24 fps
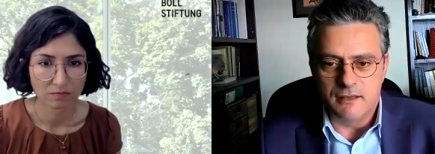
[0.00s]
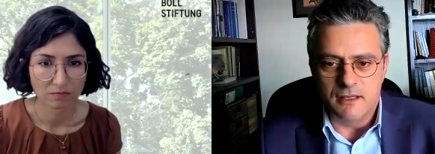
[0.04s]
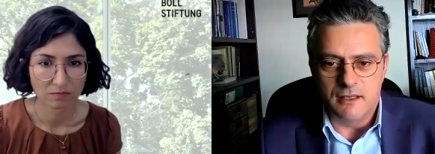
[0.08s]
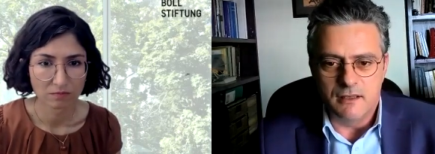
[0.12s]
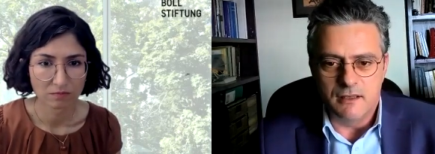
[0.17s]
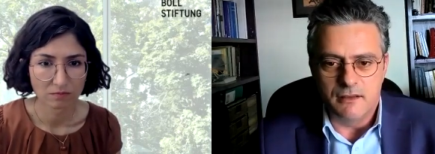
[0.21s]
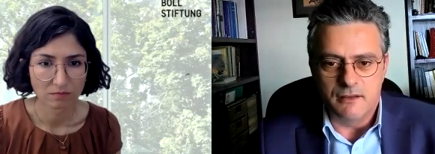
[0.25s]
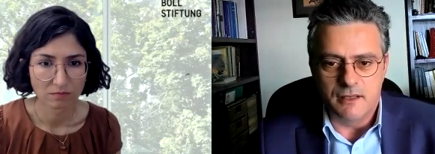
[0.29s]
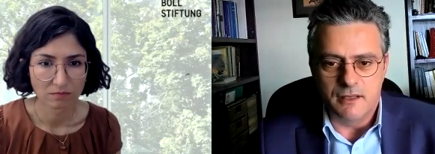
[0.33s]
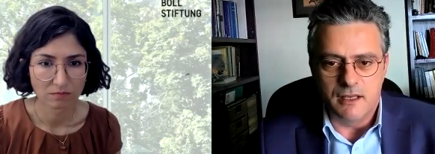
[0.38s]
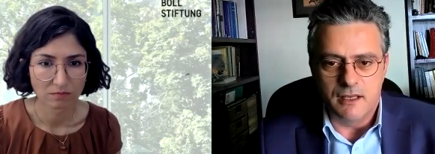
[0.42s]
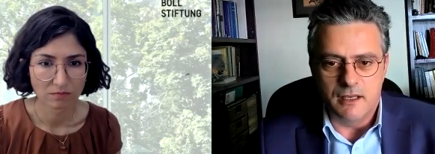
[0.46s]
Speaker 1: the,
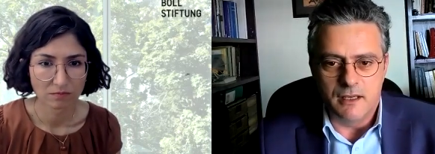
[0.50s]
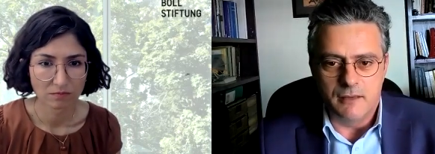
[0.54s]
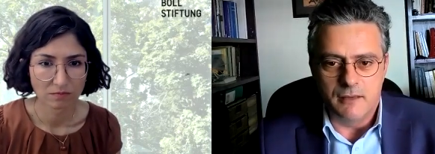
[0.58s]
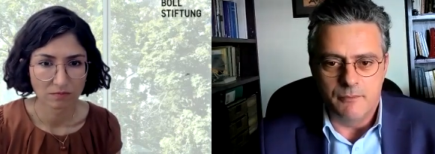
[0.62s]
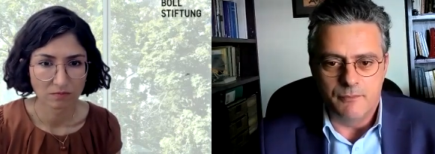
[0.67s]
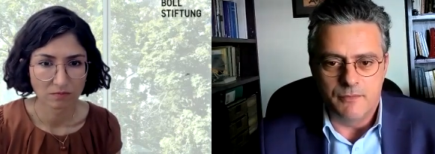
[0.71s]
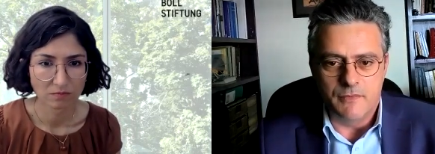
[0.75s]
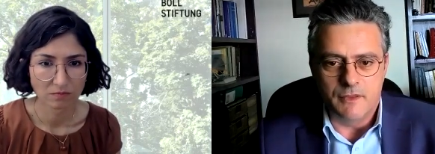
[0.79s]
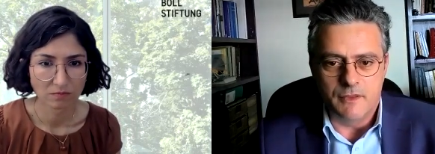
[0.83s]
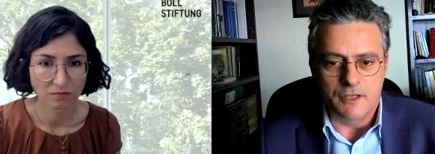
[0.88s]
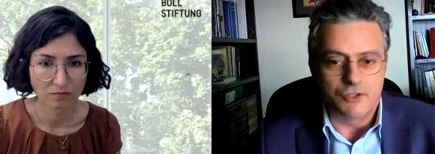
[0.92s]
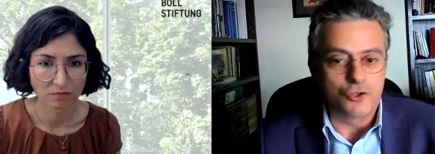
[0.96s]
the,
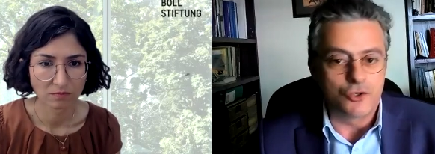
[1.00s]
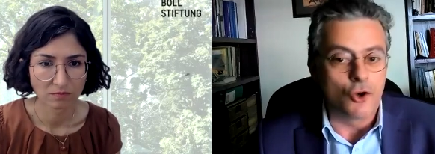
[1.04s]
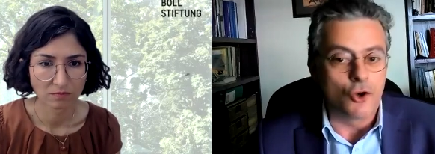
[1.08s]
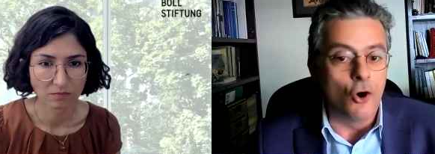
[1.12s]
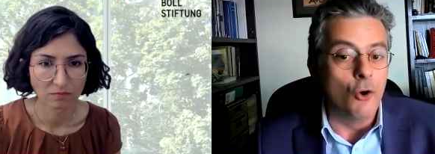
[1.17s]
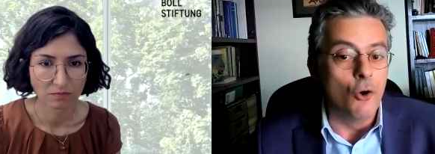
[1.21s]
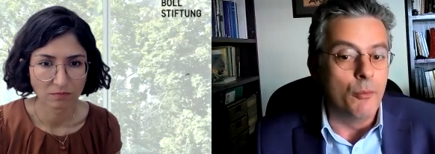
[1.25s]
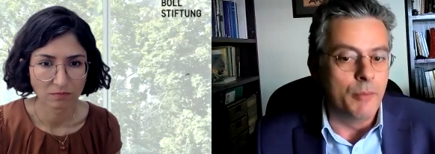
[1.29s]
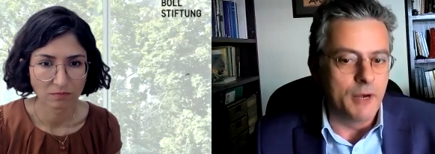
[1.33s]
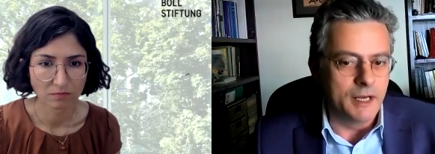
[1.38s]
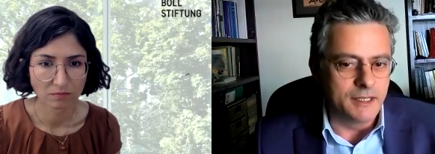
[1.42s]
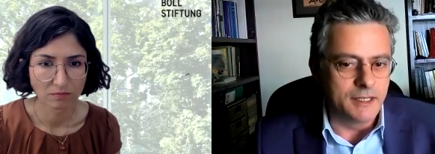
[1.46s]
the
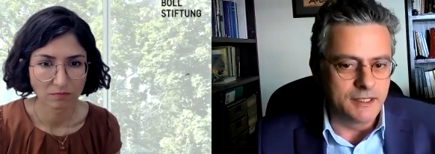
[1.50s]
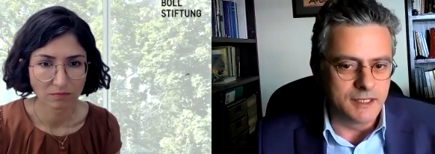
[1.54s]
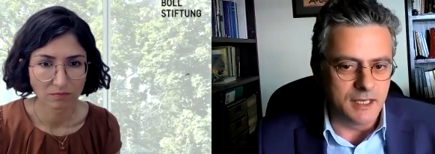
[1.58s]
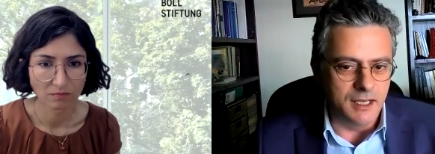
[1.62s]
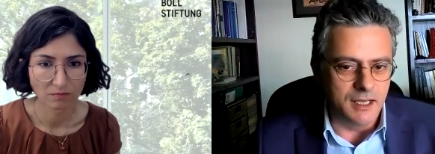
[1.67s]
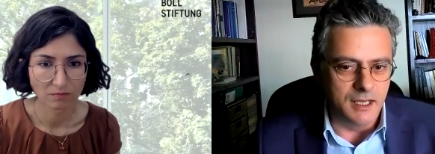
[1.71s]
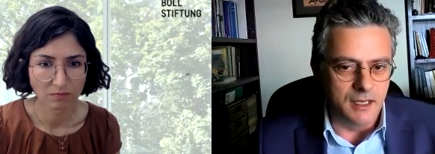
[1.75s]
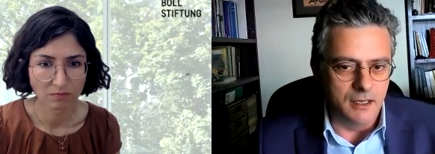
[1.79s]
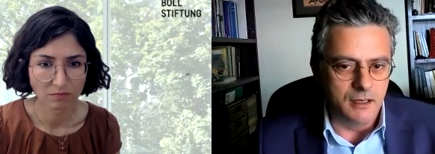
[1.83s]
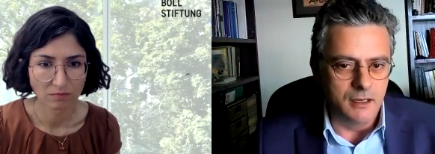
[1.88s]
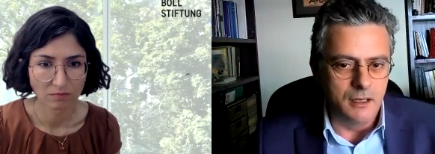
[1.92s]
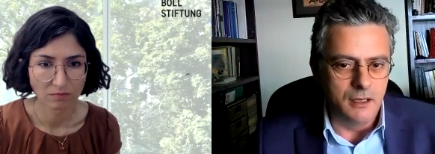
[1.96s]
scope, let's
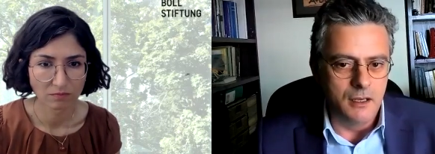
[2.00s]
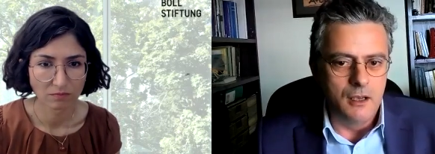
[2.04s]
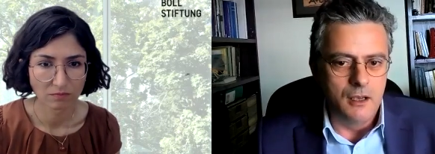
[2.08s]
say,